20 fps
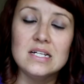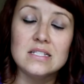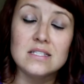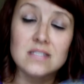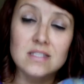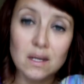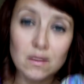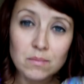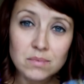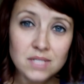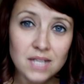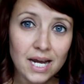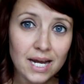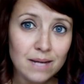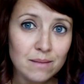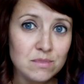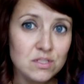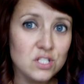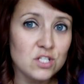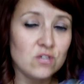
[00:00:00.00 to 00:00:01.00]

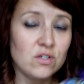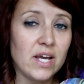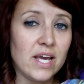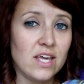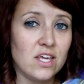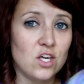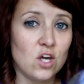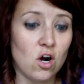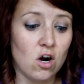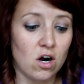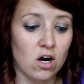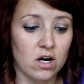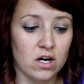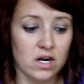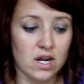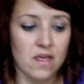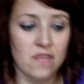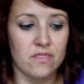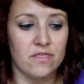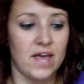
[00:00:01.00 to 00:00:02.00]
Sometimes you'll get
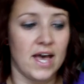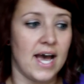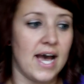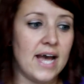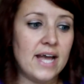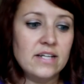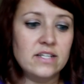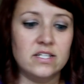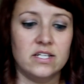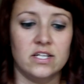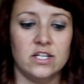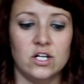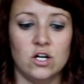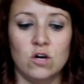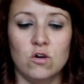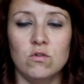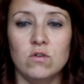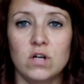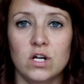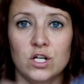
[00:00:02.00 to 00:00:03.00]
yarn that, you
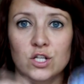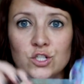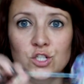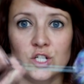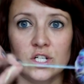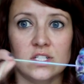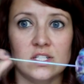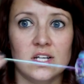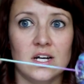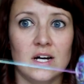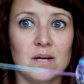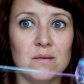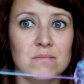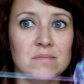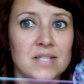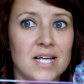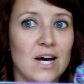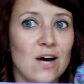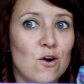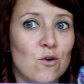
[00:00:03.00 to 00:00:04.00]
know, just
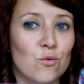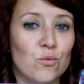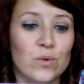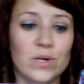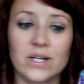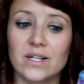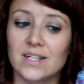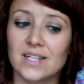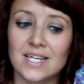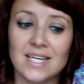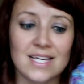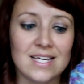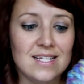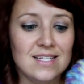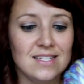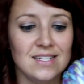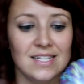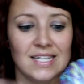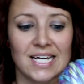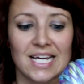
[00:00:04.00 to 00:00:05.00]
comes out really
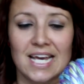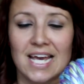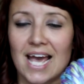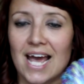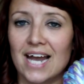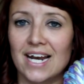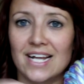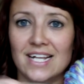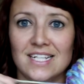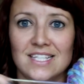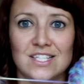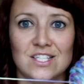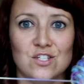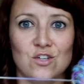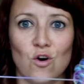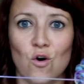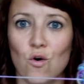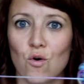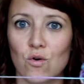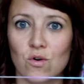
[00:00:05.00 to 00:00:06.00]
easily and it's
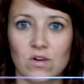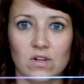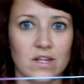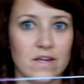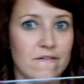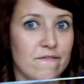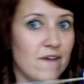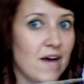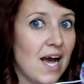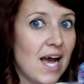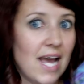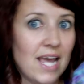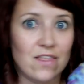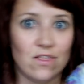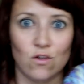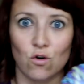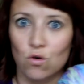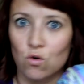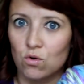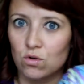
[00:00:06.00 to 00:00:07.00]
totally fine
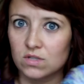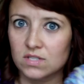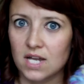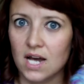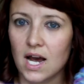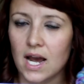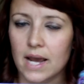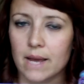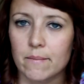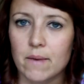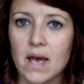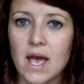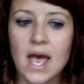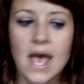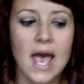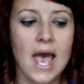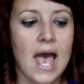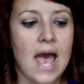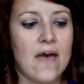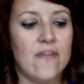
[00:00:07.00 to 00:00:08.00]
the whole time.
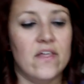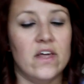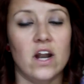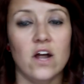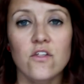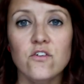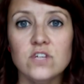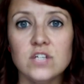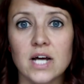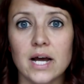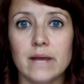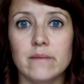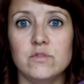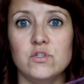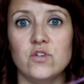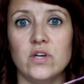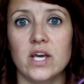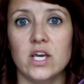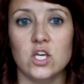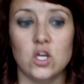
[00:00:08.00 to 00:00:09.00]
And then other
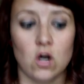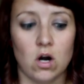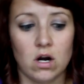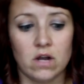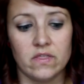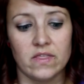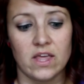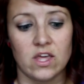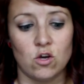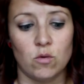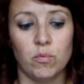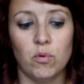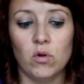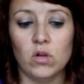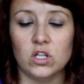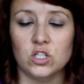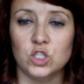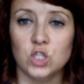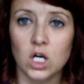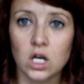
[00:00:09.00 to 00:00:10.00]
times you get yarn that you'll
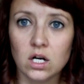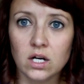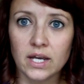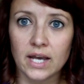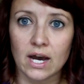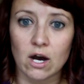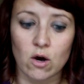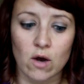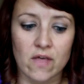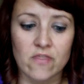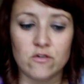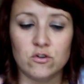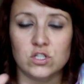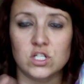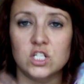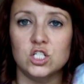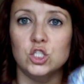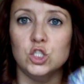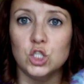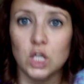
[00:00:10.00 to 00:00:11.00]
pull a chunk out and there's
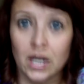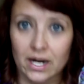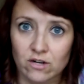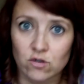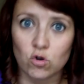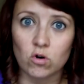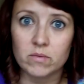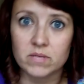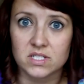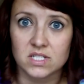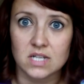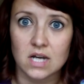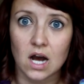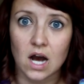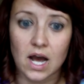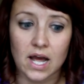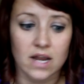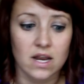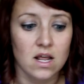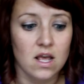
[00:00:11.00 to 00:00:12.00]
a ginormous
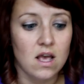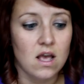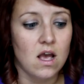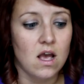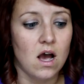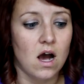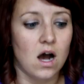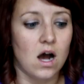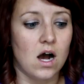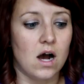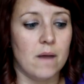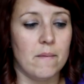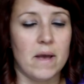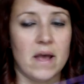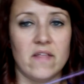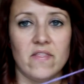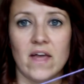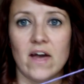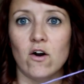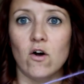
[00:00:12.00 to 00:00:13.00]
knot. Um,
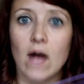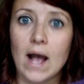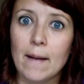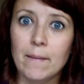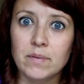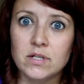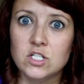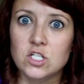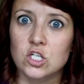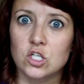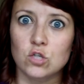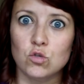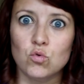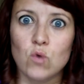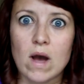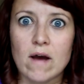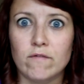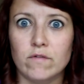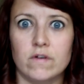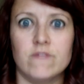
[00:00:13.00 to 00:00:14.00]
and that'll happen to
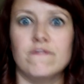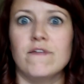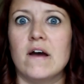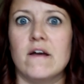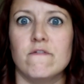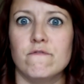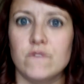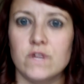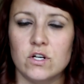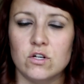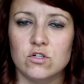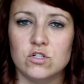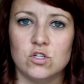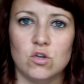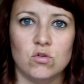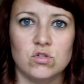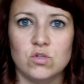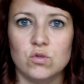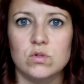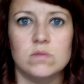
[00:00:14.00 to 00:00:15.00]
you every five feet or
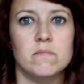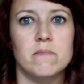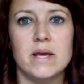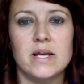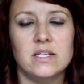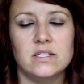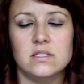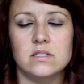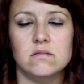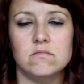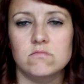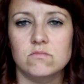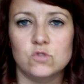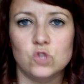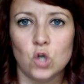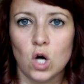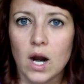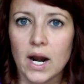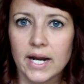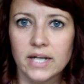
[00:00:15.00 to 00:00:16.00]
so. So it makes
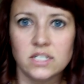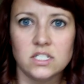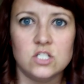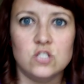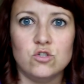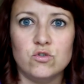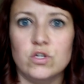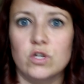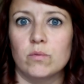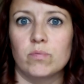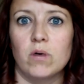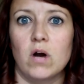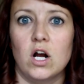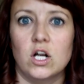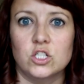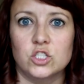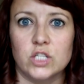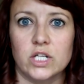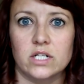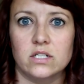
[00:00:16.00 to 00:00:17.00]
trying to do your
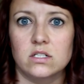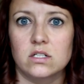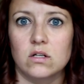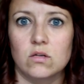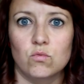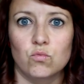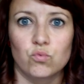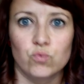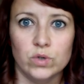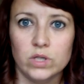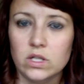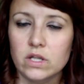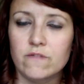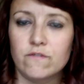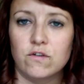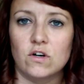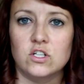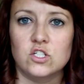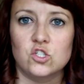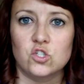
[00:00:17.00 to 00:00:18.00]
project really
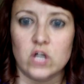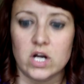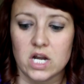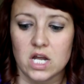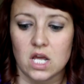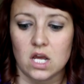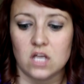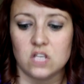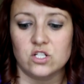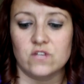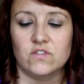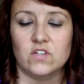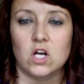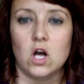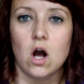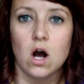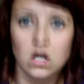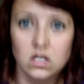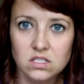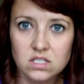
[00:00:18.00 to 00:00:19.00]
frustrating because you have to
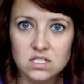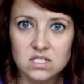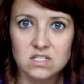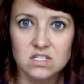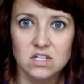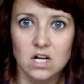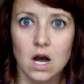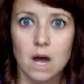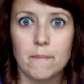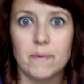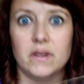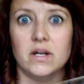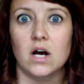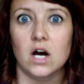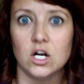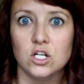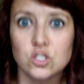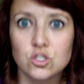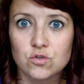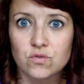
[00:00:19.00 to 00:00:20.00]
constantly stop and
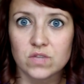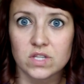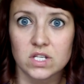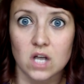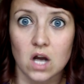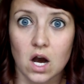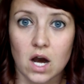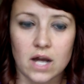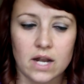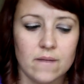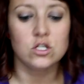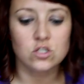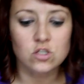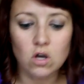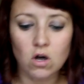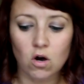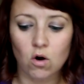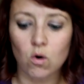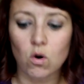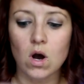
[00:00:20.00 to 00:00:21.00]
undo the knot.
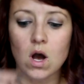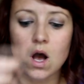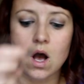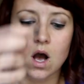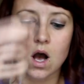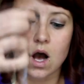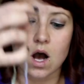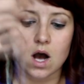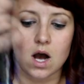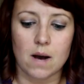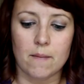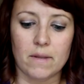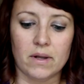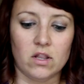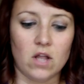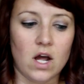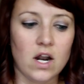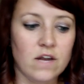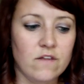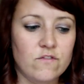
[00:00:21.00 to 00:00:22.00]
So um, a
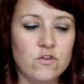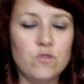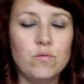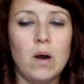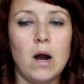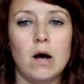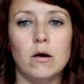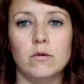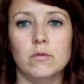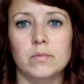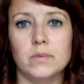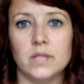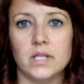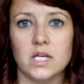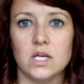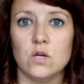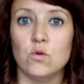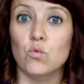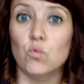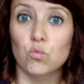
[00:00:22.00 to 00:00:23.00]
lot of you
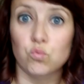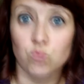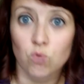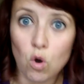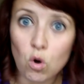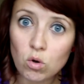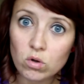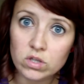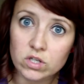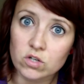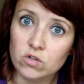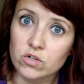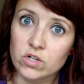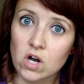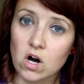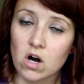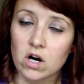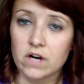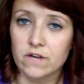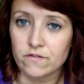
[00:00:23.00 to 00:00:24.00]
probably roll your
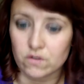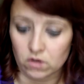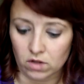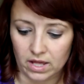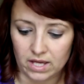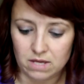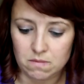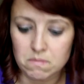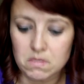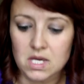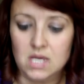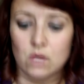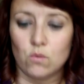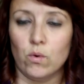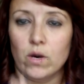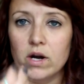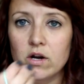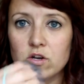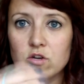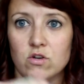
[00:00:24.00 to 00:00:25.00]
yarn if you're like me,
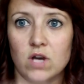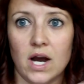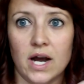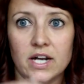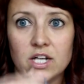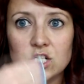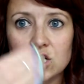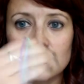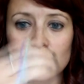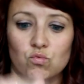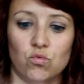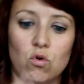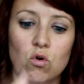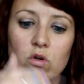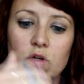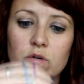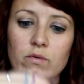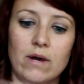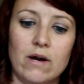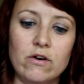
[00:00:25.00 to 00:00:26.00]
where you kind of just
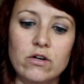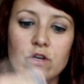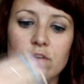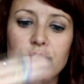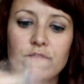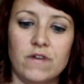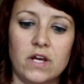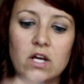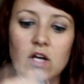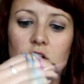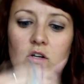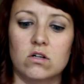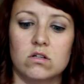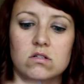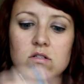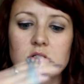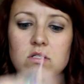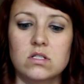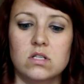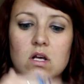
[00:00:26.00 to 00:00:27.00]
roll it around your
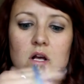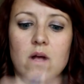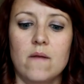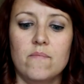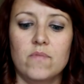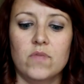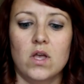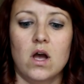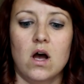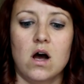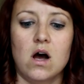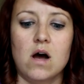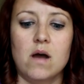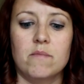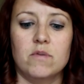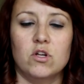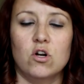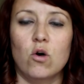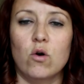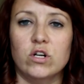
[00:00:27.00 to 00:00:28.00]
fingers,
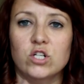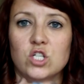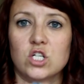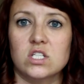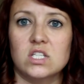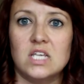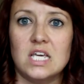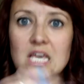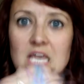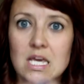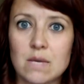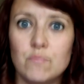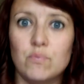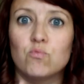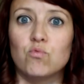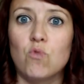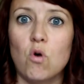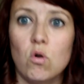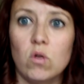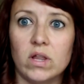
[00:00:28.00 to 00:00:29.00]
um, you know, and just keep
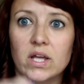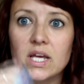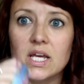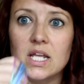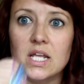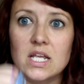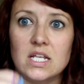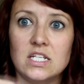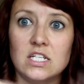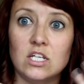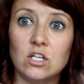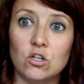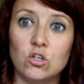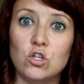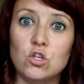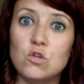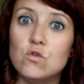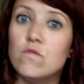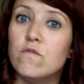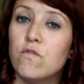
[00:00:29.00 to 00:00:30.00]
rolling it until
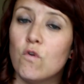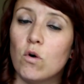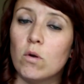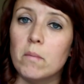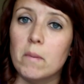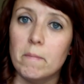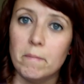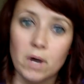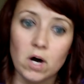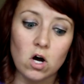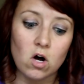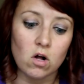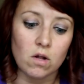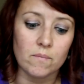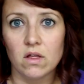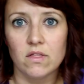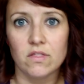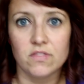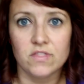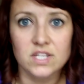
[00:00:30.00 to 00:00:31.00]
you form a
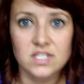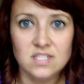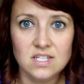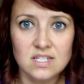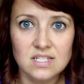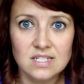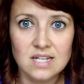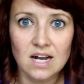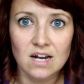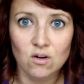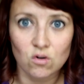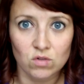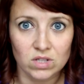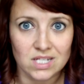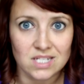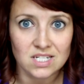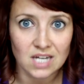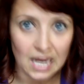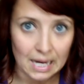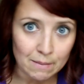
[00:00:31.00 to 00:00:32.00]
ball. This is not
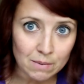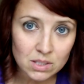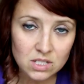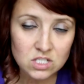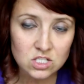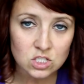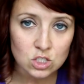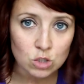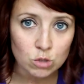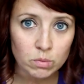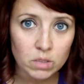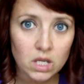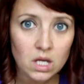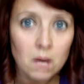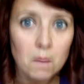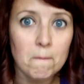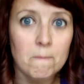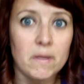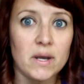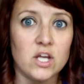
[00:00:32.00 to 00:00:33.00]
only time
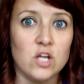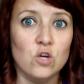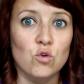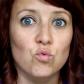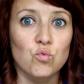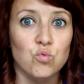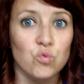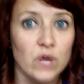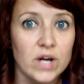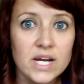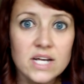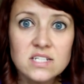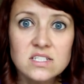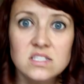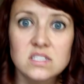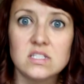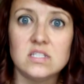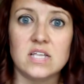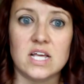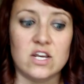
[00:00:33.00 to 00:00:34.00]
consuming, but your
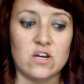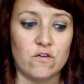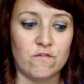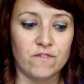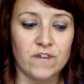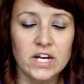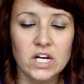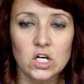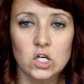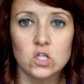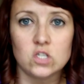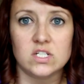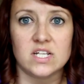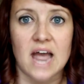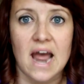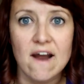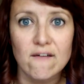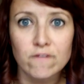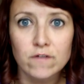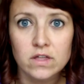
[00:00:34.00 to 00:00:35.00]
wrists and your fingers
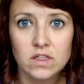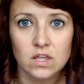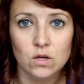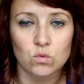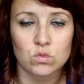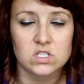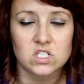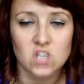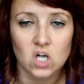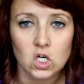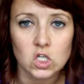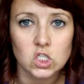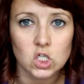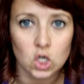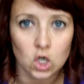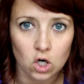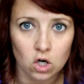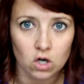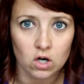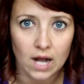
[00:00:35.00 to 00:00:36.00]
and everything will start to
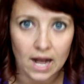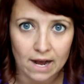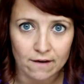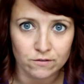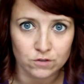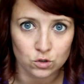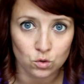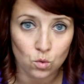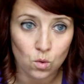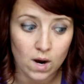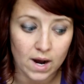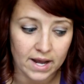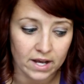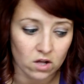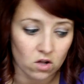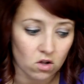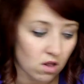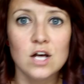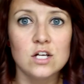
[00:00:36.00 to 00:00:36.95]
hurt after a while.